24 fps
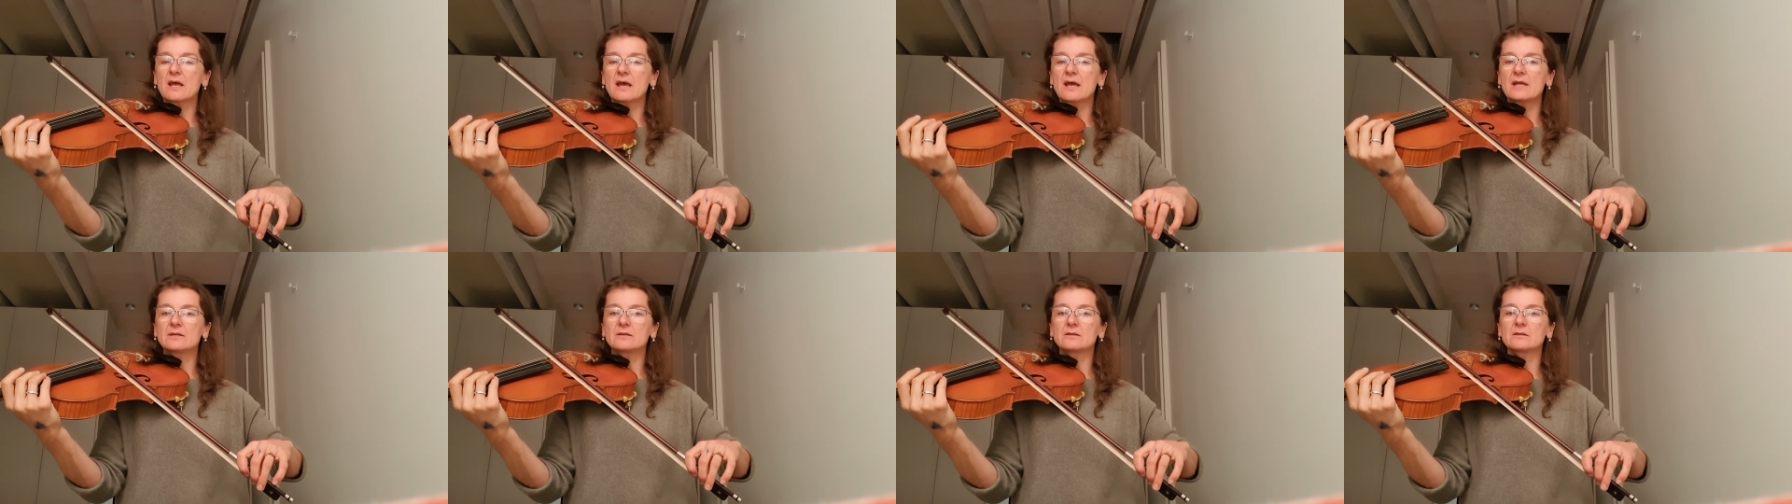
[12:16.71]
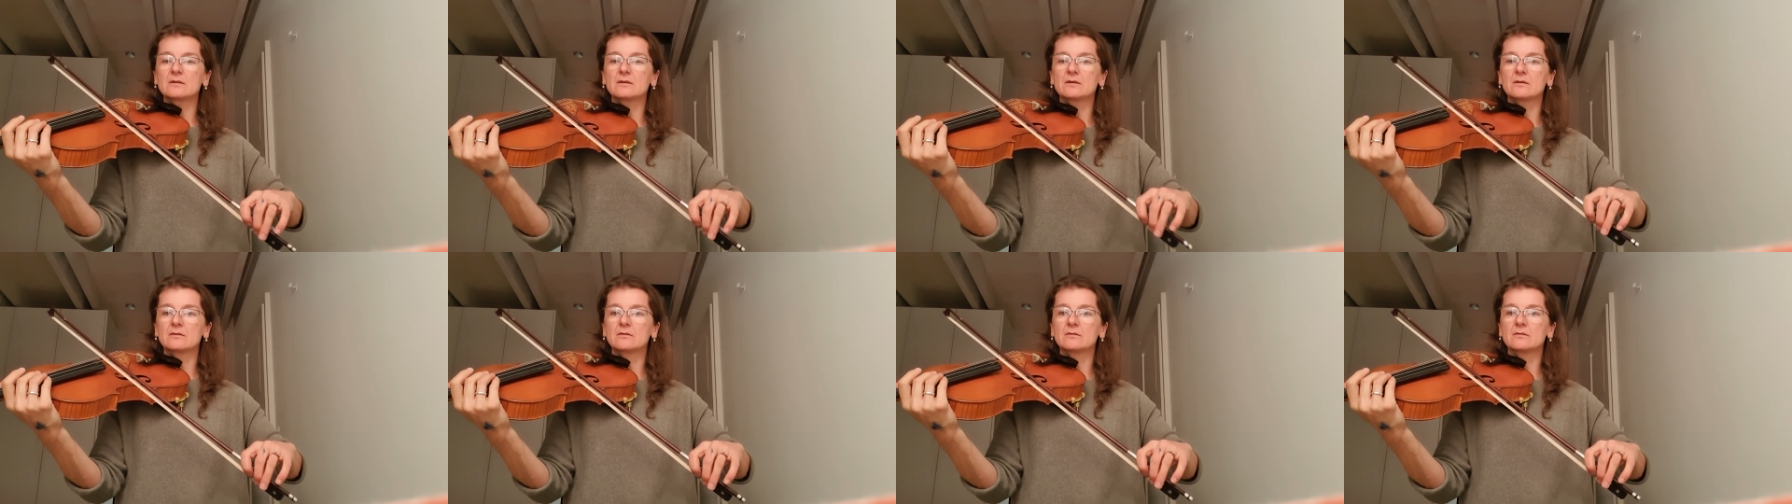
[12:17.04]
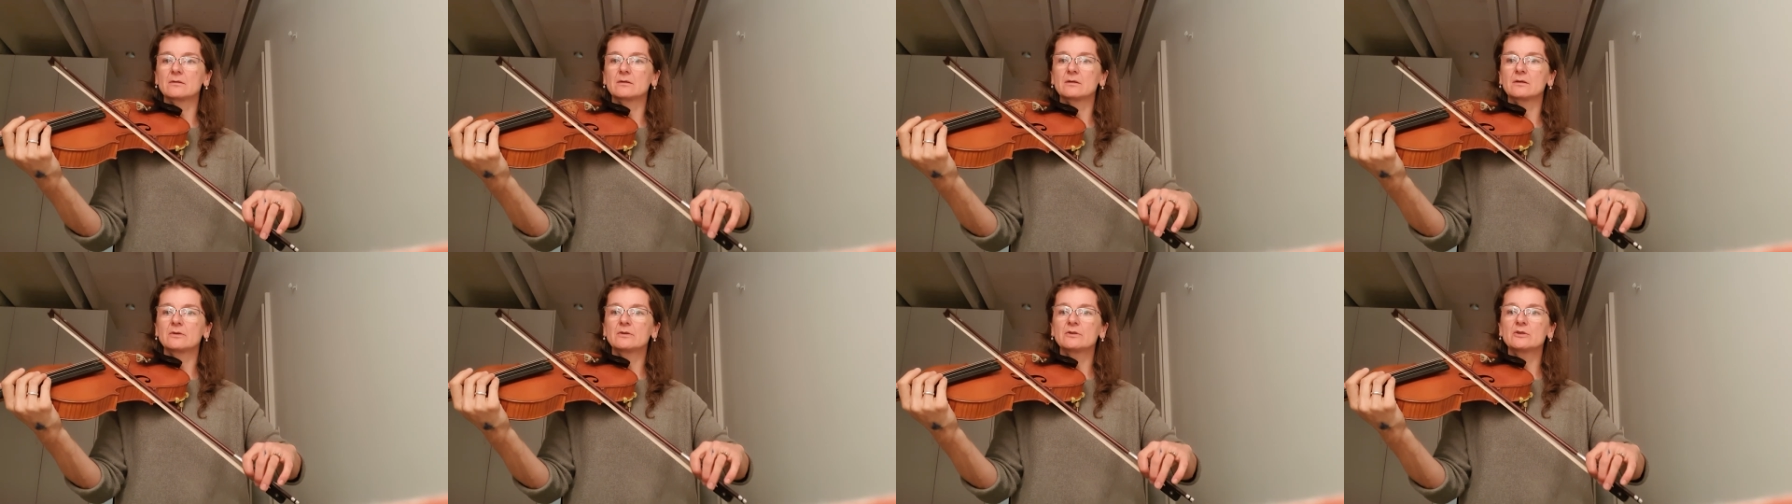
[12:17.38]
and
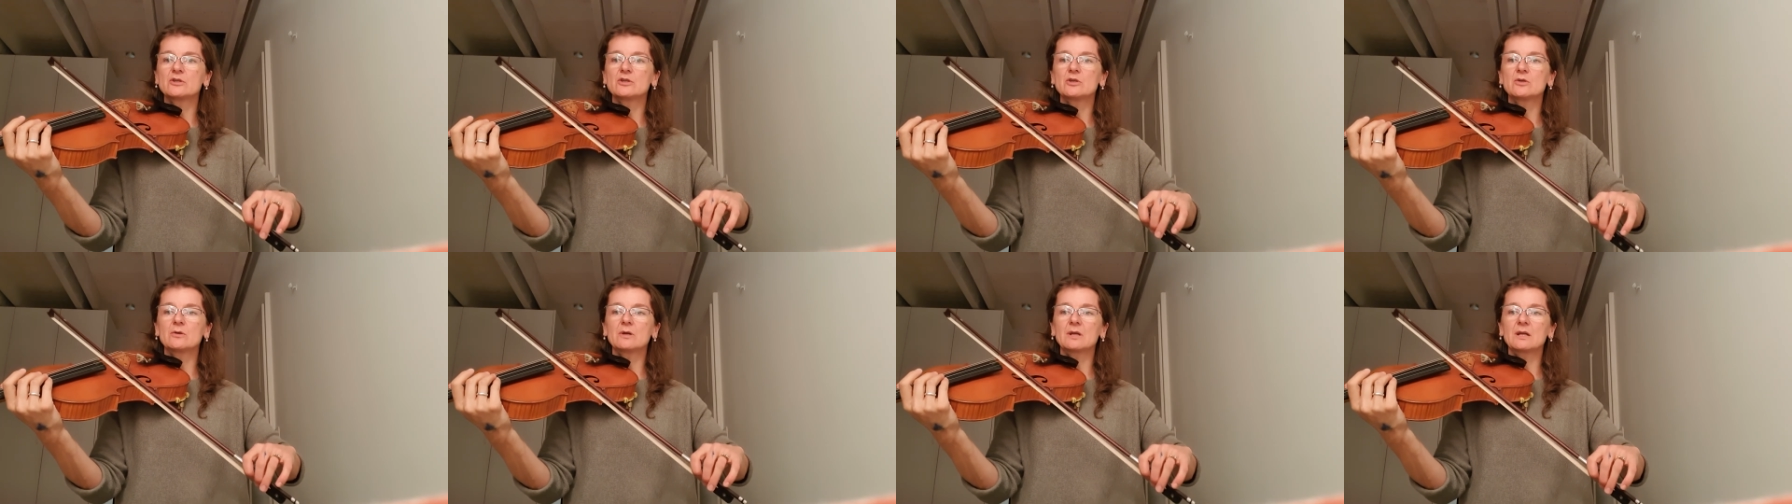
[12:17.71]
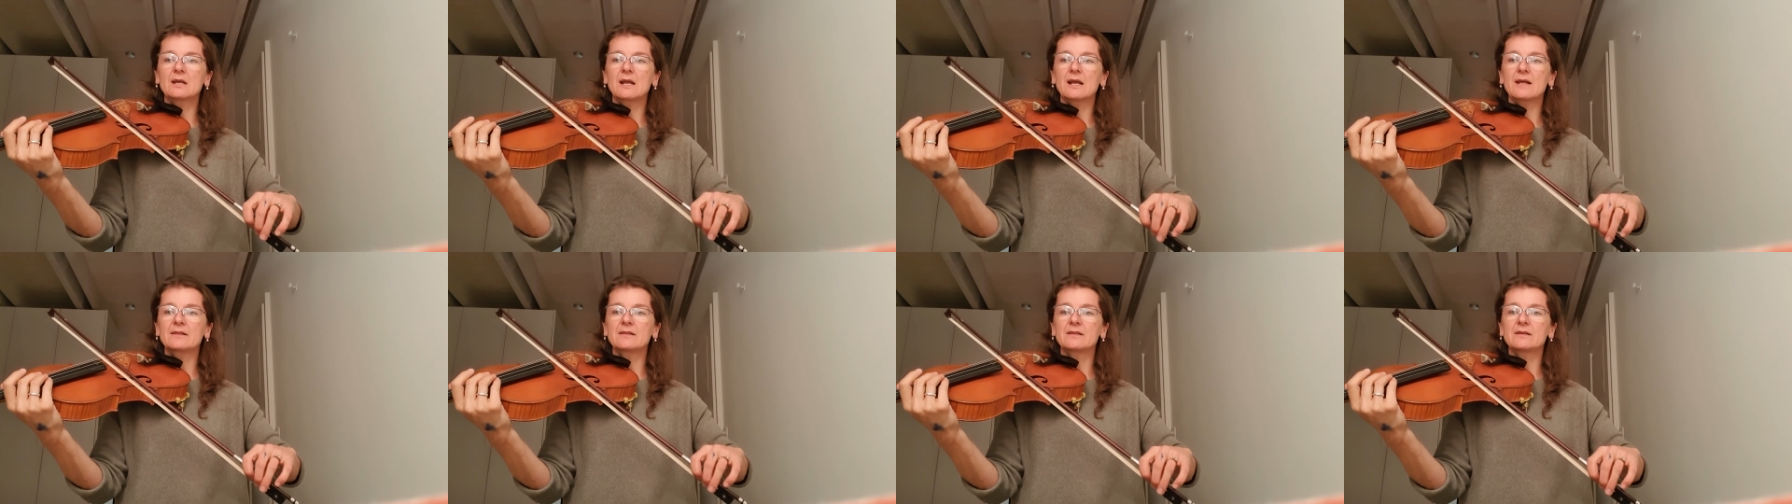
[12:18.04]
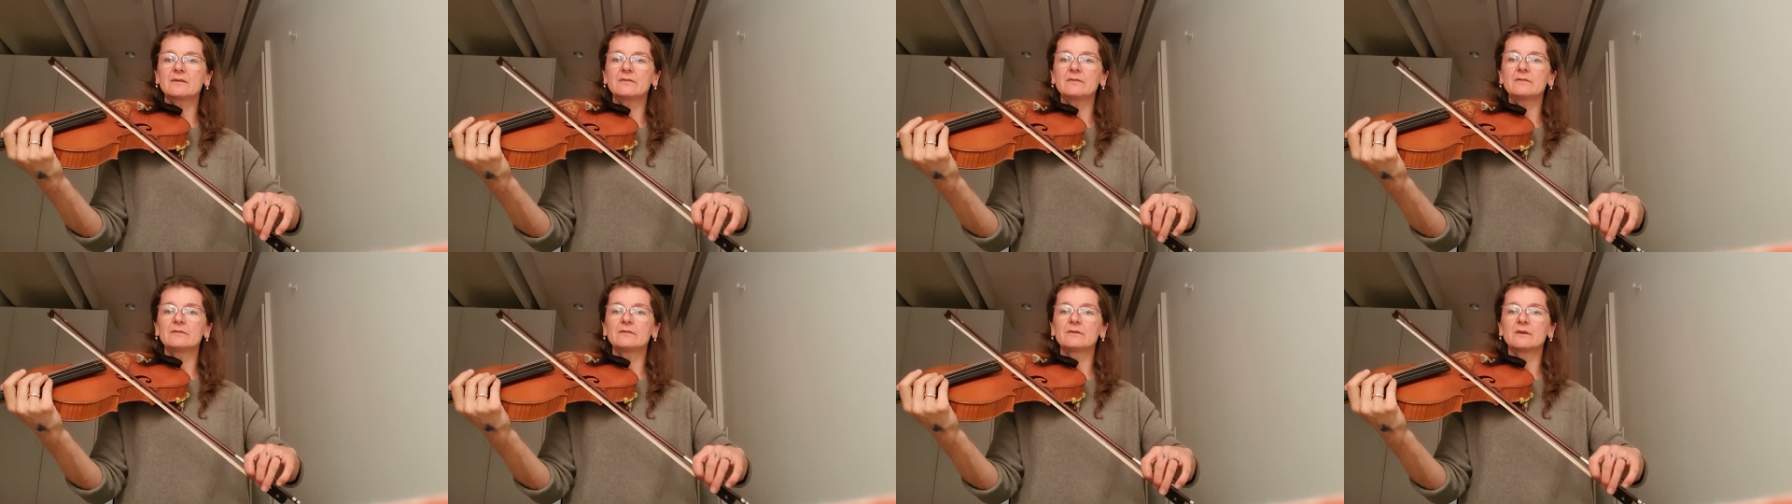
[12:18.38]
do it like
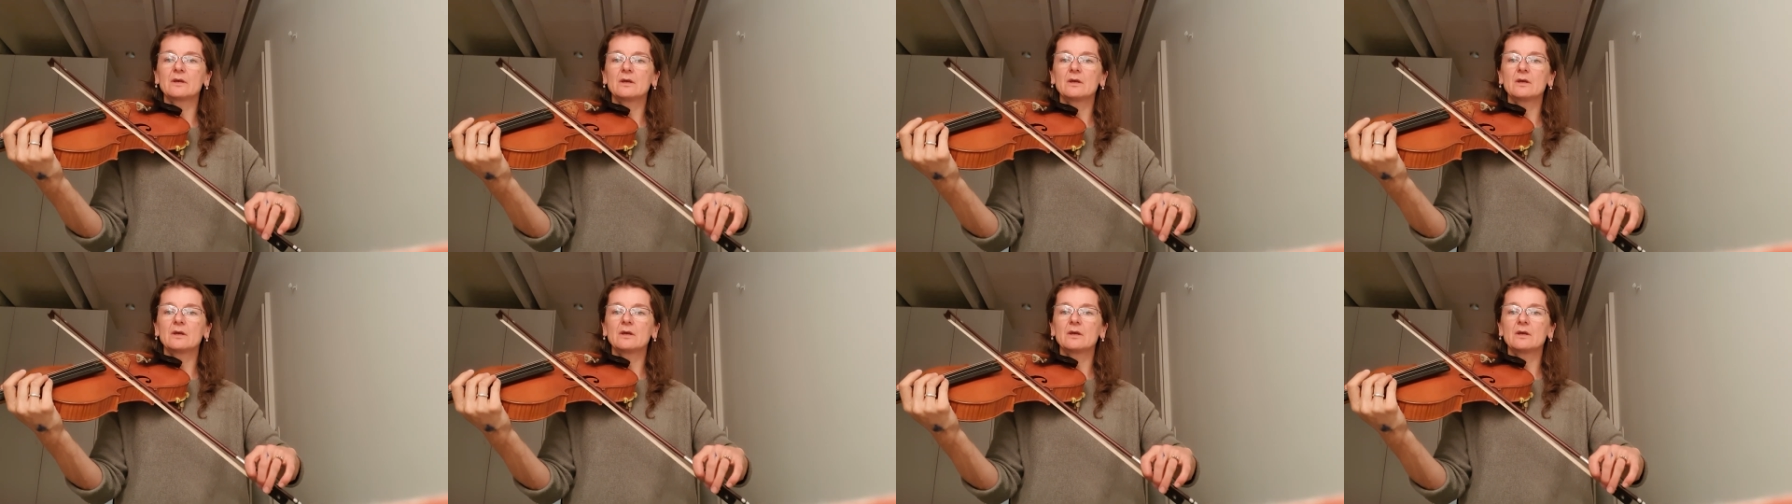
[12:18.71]
this,